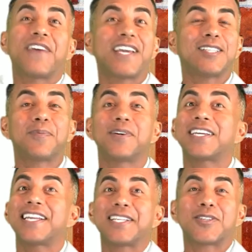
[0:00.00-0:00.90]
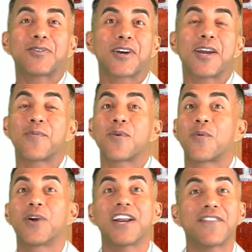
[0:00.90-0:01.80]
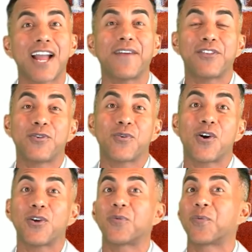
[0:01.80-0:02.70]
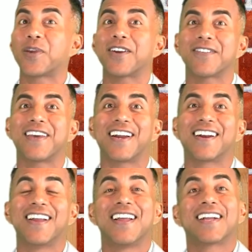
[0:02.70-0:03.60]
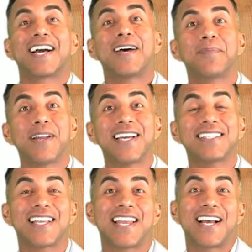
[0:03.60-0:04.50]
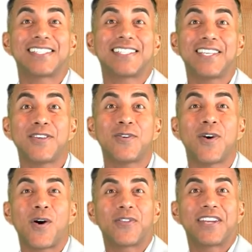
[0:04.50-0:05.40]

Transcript: Facebook, and Instagram. Whatever avenue you are on, we are there. God bless, and I'll see you on the